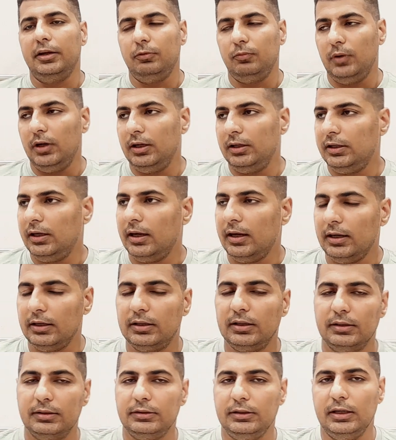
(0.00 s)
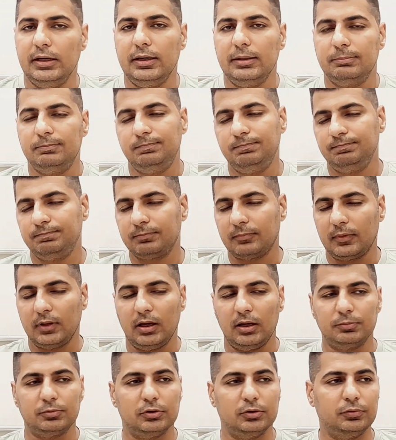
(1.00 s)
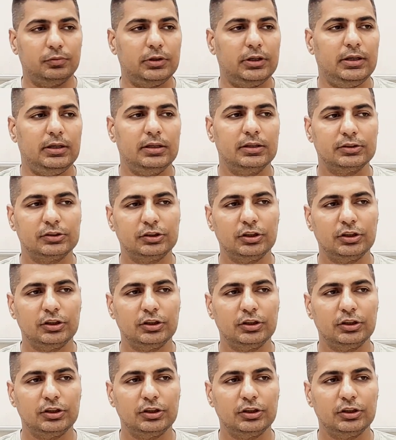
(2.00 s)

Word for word: guiding vane. Yeah, absolutely.